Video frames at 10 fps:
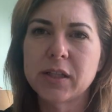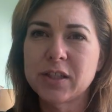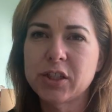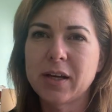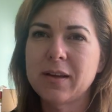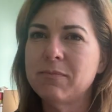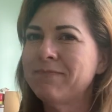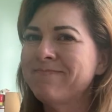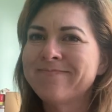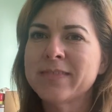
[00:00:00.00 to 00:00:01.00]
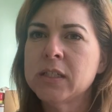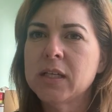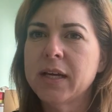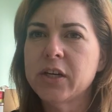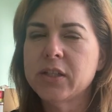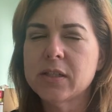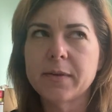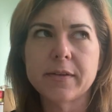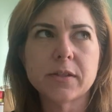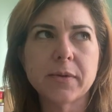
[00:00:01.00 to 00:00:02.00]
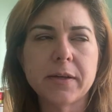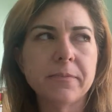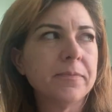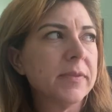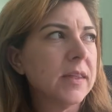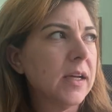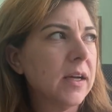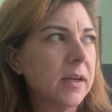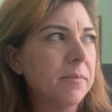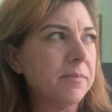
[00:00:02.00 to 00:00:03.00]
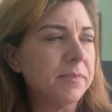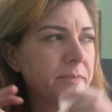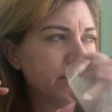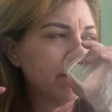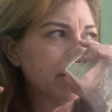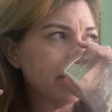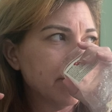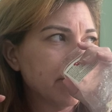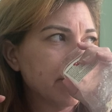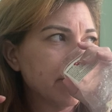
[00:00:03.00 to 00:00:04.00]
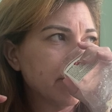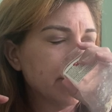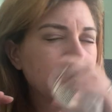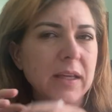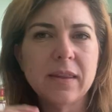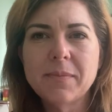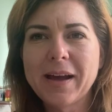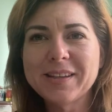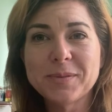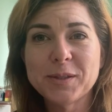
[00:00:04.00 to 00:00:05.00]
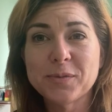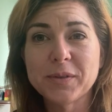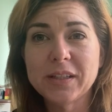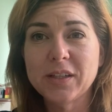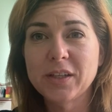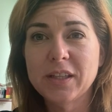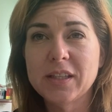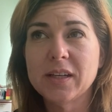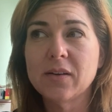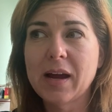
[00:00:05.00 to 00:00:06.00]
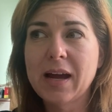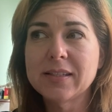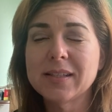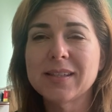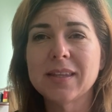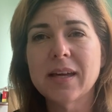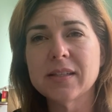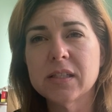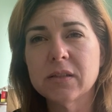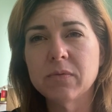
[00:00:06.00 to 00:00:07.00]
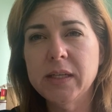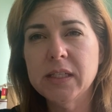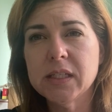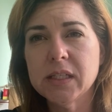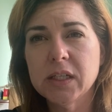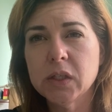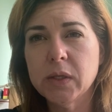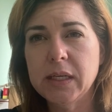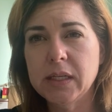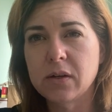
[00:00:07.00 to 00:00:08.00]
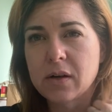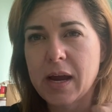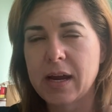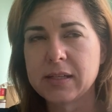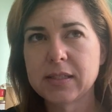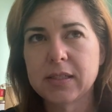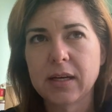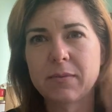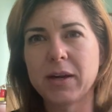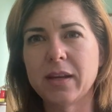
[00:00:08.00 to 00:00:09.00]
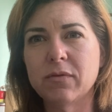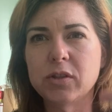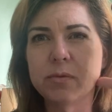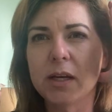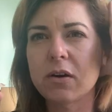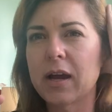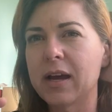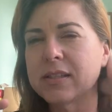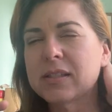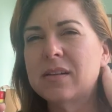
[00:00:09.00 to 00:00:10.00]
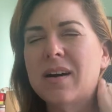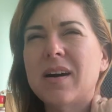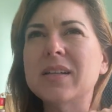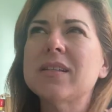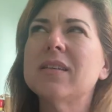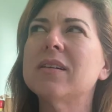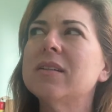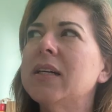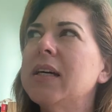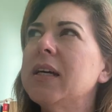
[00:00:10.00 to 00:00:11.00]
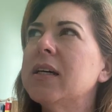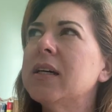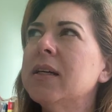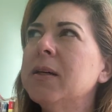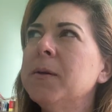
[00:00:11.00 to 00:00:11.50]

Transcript: lush type. I couldn't smell this one. Um, in the bag, it smells really good. The grass is like that sweet green grass, um, kind of dewy grass, not the like,